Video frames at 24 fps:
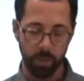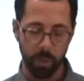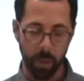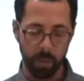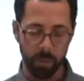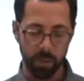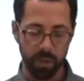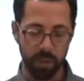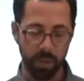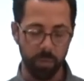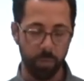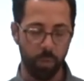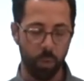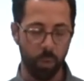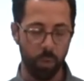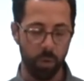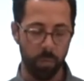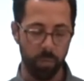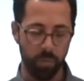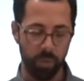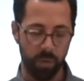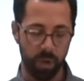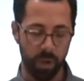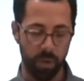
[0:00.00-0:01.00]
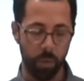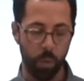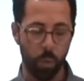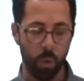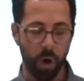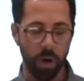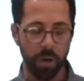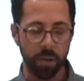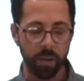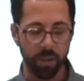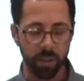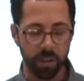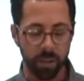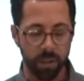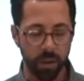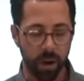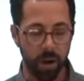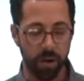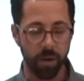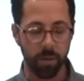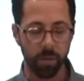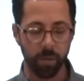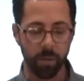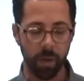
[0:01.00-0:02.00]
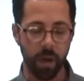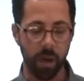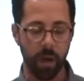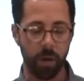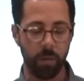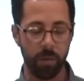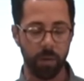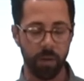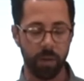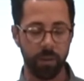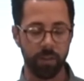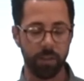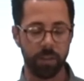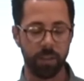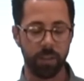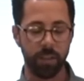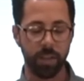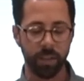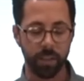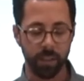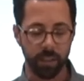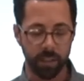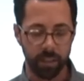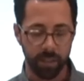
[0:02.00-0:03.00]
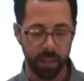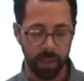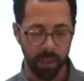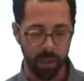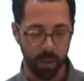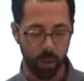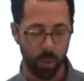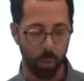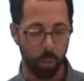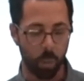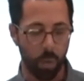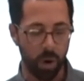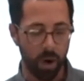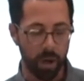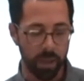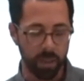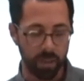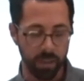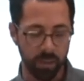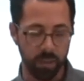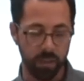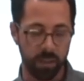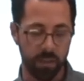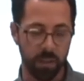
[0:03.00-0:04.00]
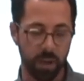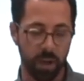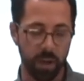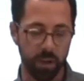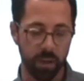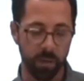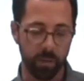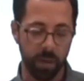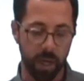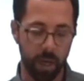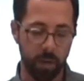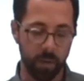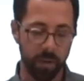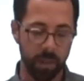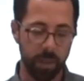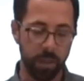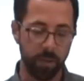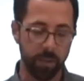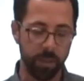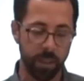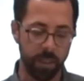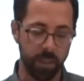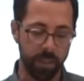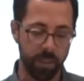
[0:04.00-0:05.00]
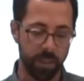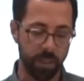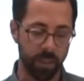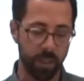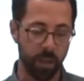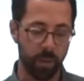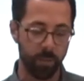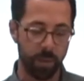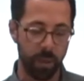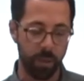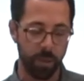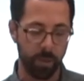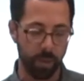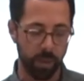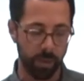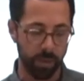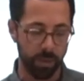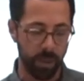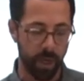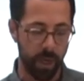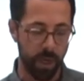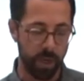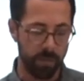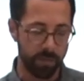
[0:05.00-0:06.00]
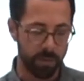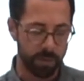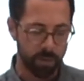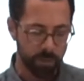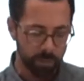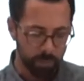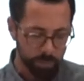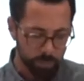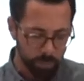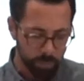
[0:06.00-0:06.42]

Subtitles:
Why was he born blind? Why does God allow us to get sick? Why does God allow illness to come into our lives?